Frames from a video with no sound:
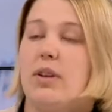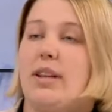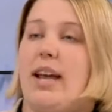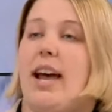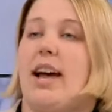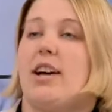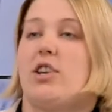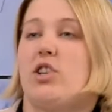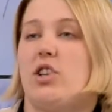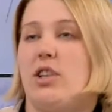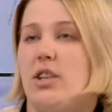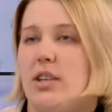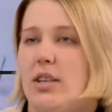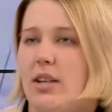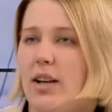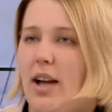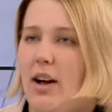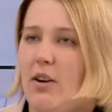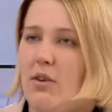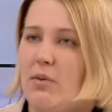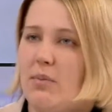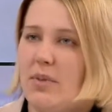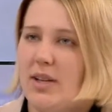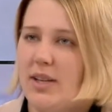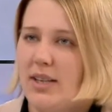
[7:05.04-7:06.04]
actually the
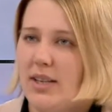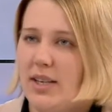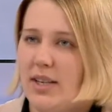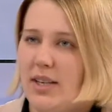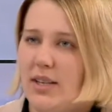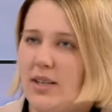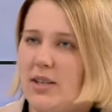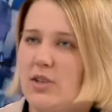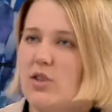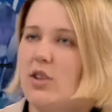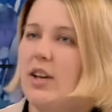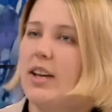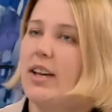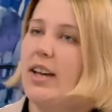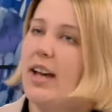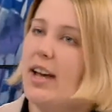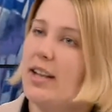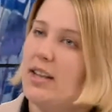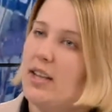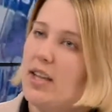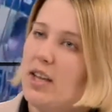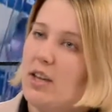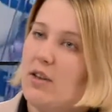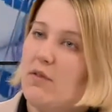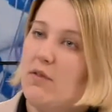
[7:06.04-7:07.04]
government did? So
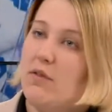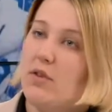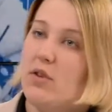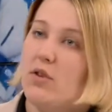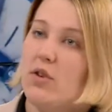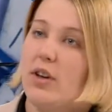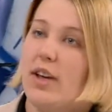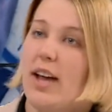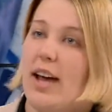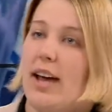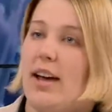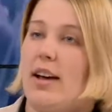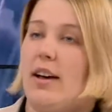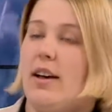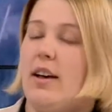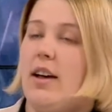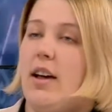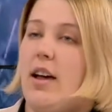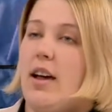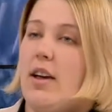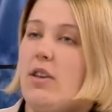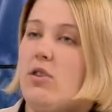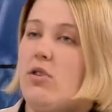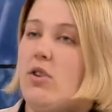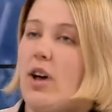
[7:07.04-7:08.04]
again, if you get,
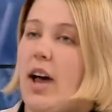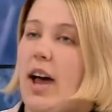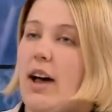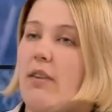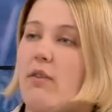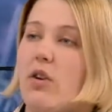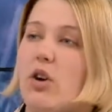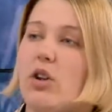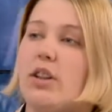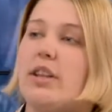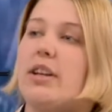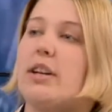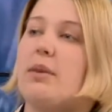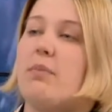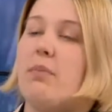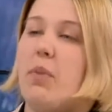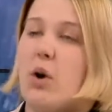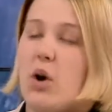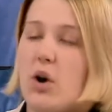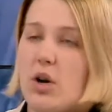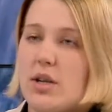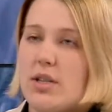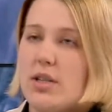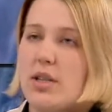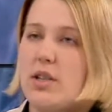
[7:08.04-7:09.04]
you have all the
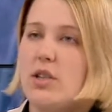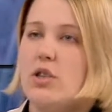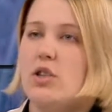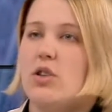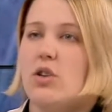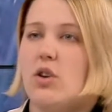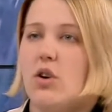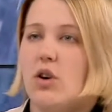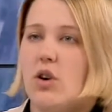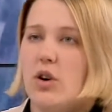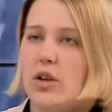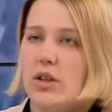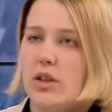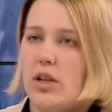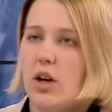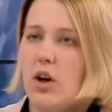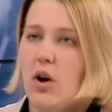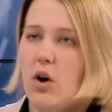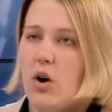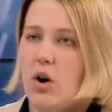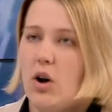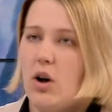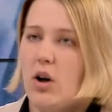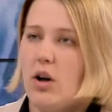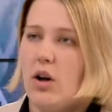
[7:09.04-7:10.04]
reports and so on,
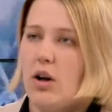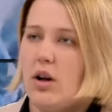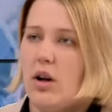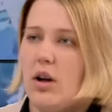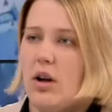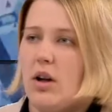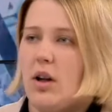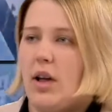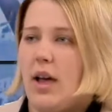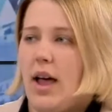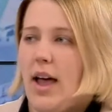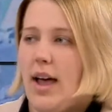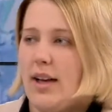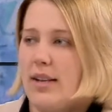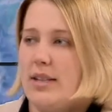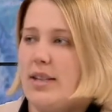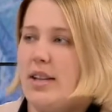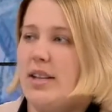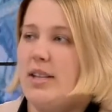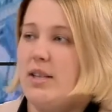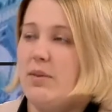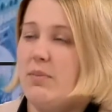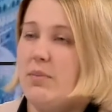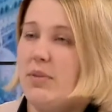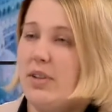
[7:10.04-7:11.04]
or
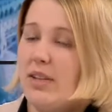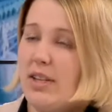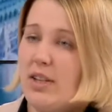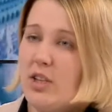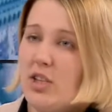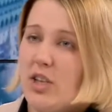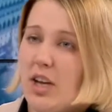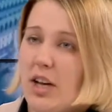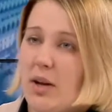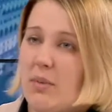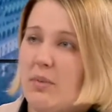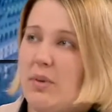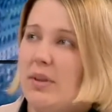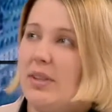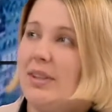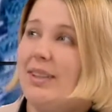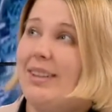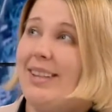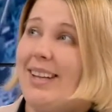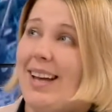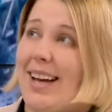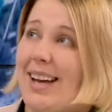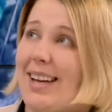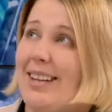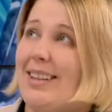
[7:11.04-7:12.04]
accessible and
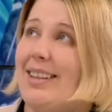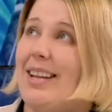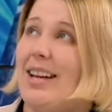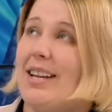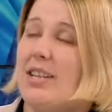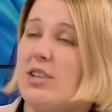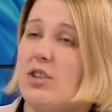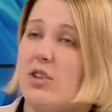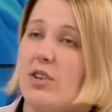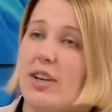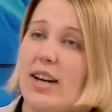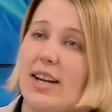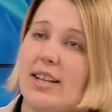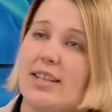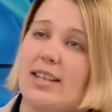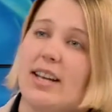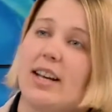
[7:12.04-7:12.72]
shareable, then that's already